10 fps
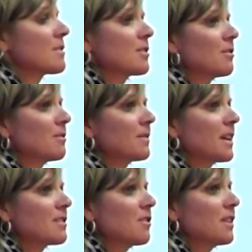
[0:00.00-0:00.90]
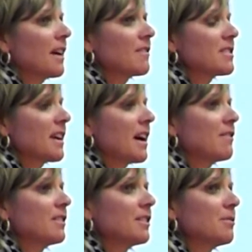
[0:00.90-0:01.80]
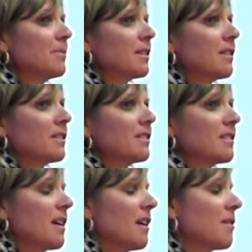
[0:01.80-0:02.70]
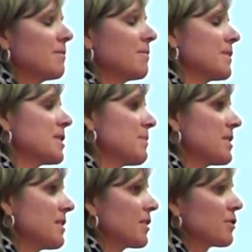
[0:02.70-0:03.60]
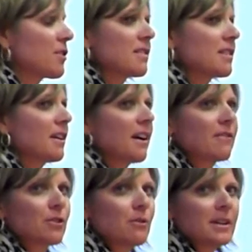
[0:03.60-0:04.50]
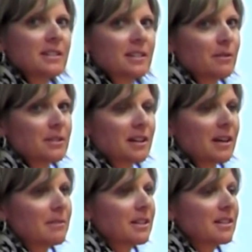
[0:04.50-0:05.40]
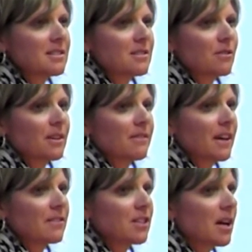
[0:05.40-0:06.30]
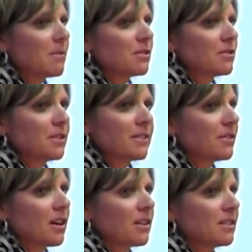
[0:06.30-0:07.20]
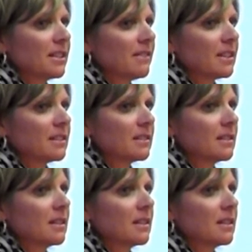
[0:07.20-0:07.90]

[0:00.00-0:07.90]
So that's all I have to say. I have a little bit on specific drugs. I have no idea what time it is, so if I have time, I'll do it. If not, I'll leave it.